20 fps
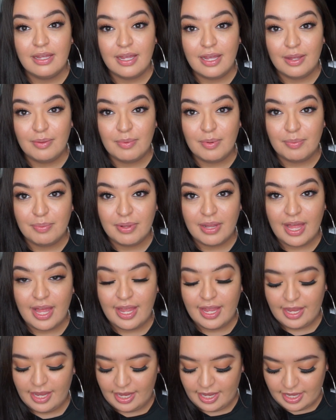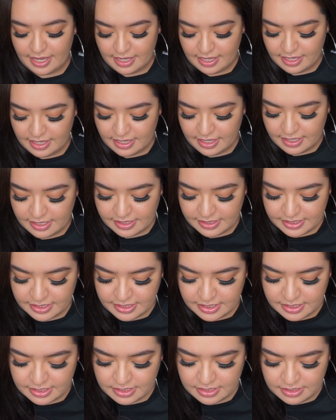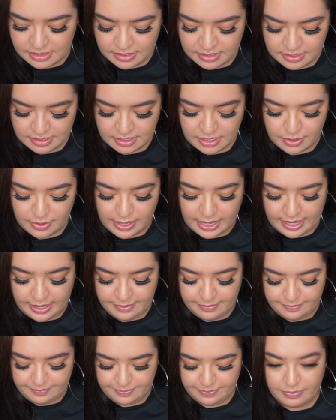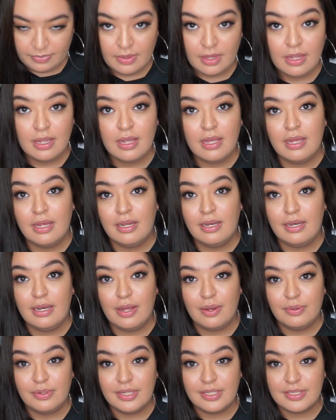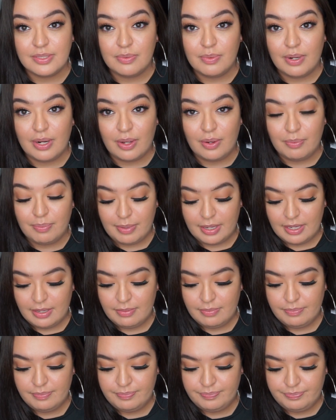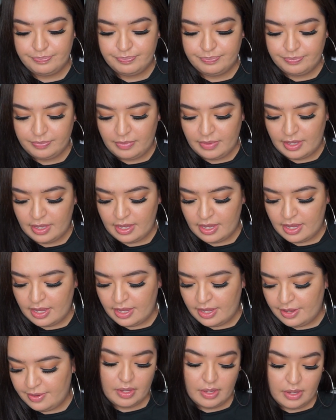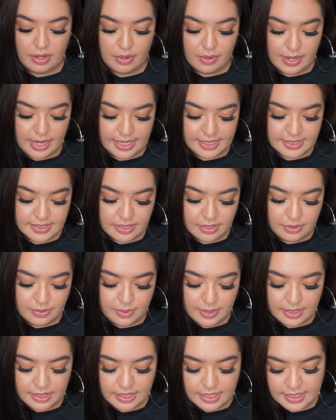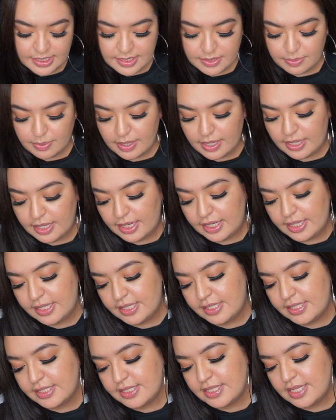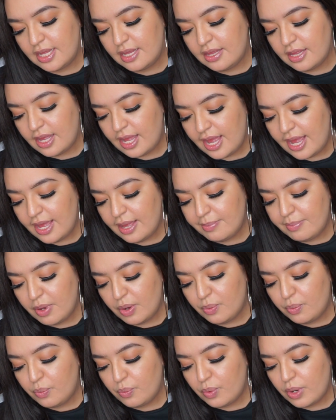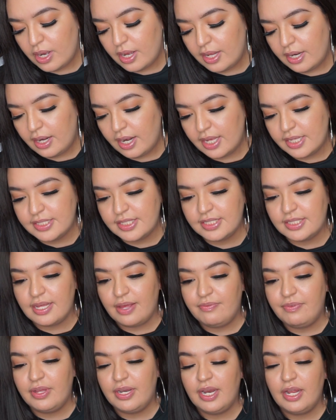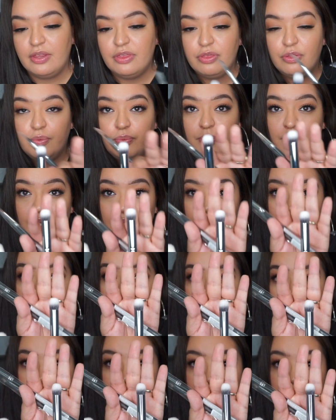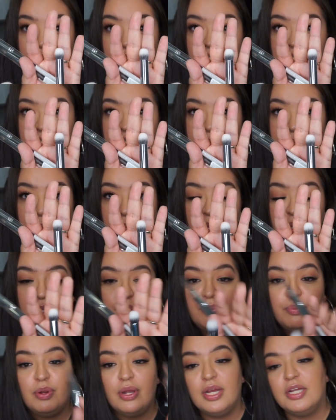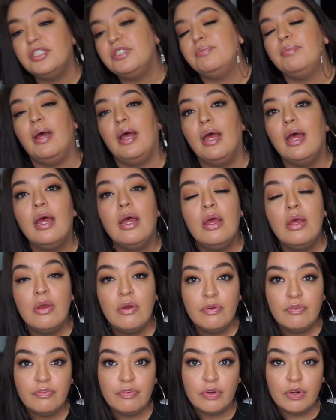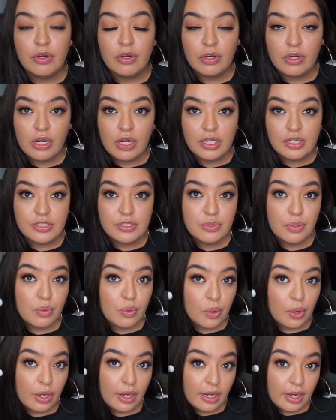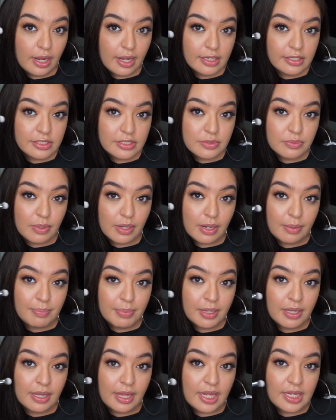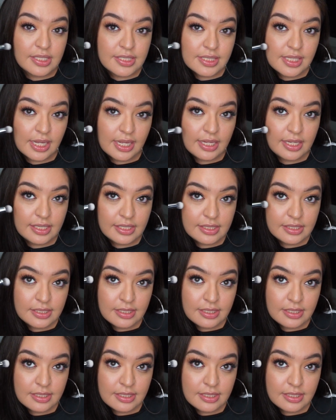I'm applying it. Okay, now it doesn't want to open. Okay, so this one is the M173. It's just a smaller brush, but for contouring, I just want to place it